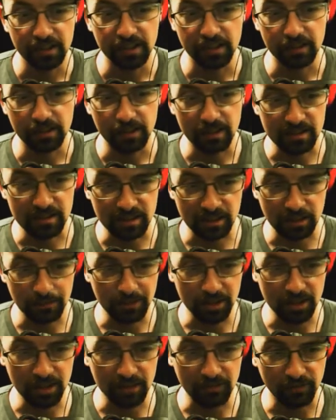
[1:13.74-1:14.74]
That's going to
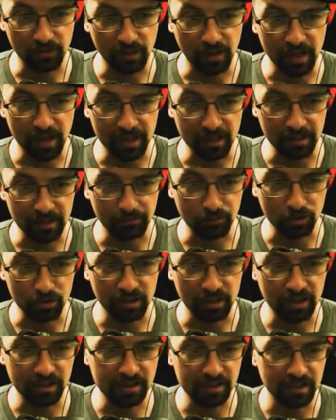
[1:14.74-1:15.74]
be for higher level
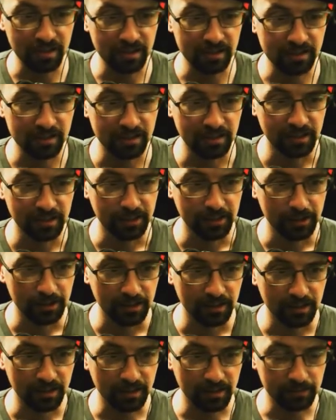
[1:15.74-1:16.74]
content.
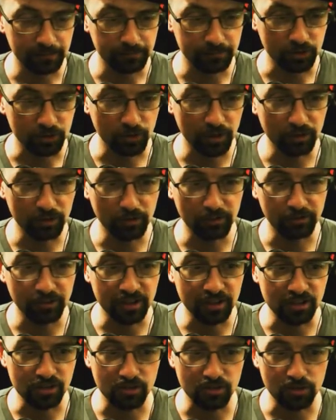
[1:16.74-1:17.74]
Greater
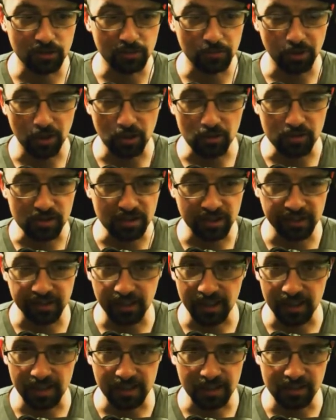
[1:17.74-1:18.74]
Riftings, you can post like
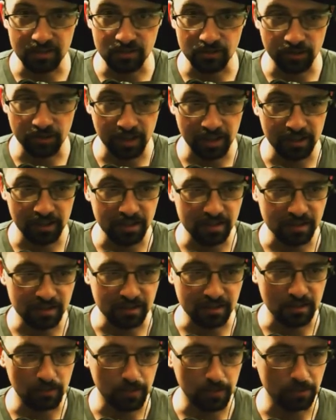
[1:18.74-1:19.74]
80s or 90s, and
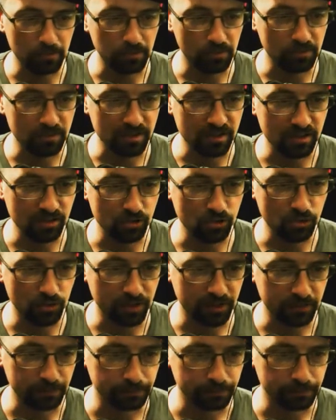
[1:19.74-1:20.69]
some people will still join.